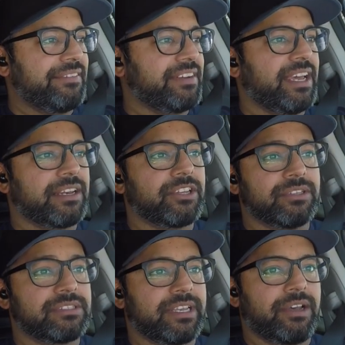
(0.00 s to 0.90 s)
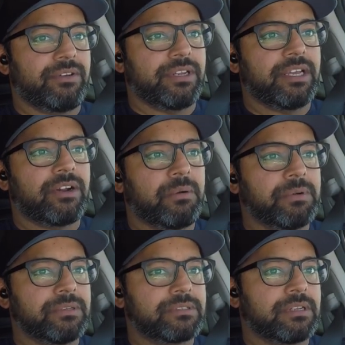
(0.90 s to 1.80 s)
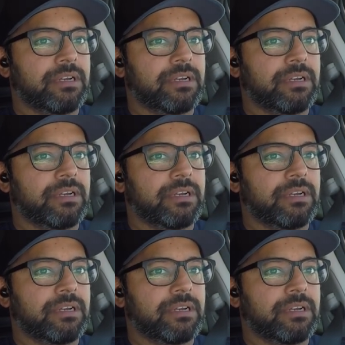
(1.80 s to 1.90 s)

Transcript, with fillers: haven't had good sound in almost.